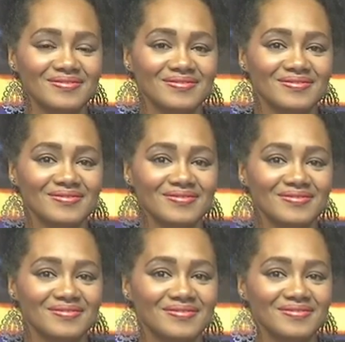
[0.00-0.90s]

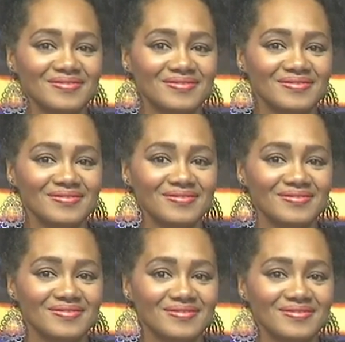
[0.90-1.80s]

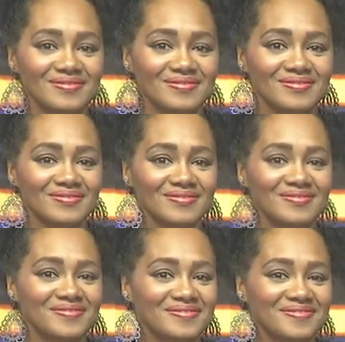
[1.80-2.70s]

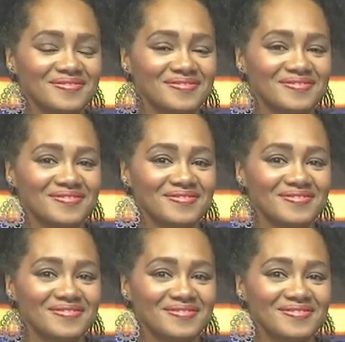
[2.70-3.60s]

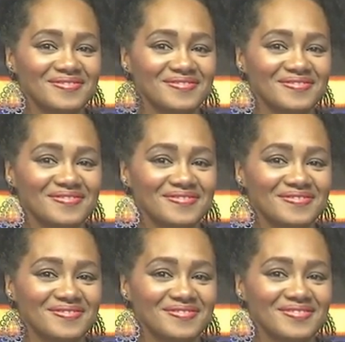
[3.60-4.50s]

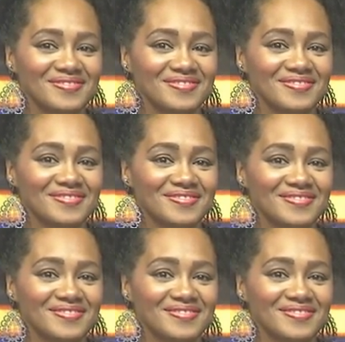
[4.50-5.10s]
This person isn't speaking.